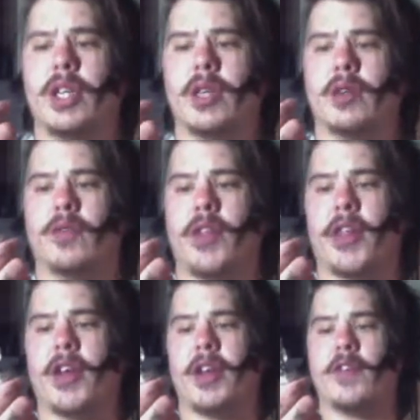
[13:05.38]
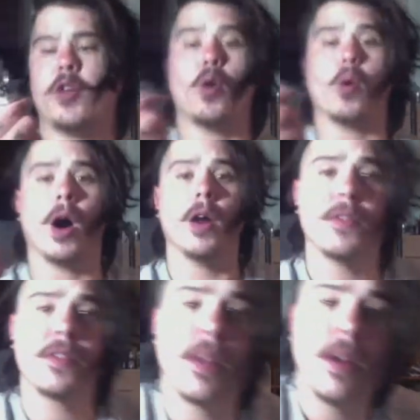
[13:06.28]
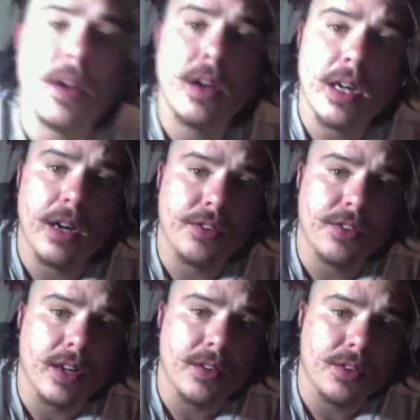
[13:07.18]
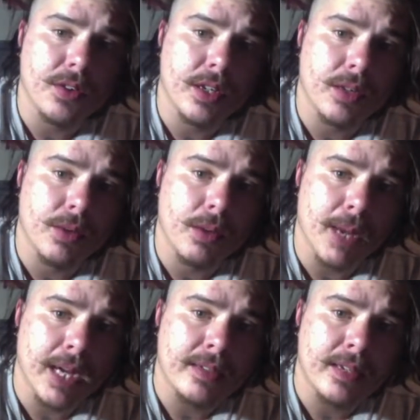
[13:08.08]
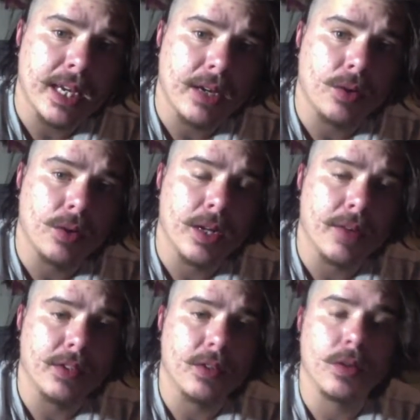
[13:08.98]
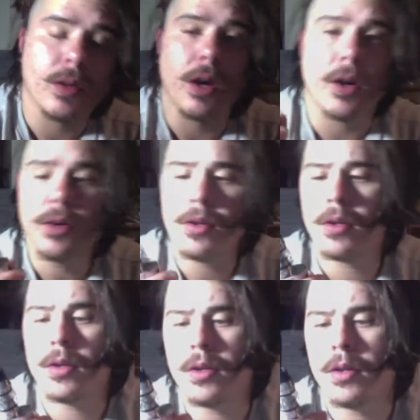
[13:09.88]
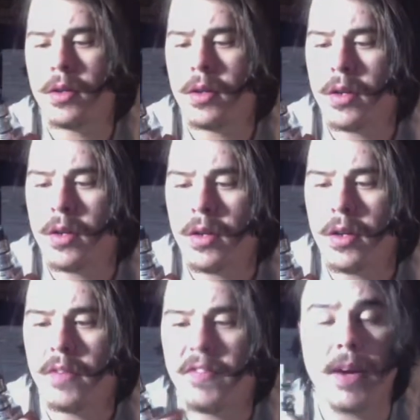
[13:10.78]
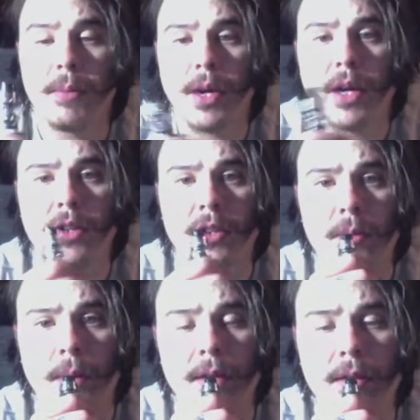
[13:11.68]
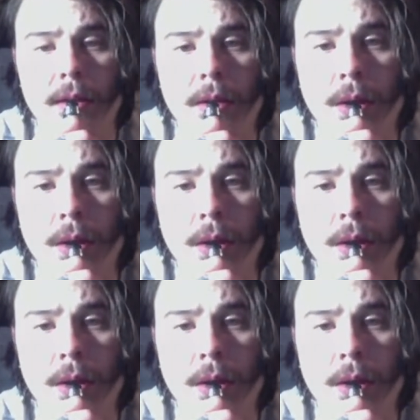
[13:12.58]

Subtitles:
good for 34 watts. I've set it to. I didn't want to max it out or have it too low. Vape production's amazing.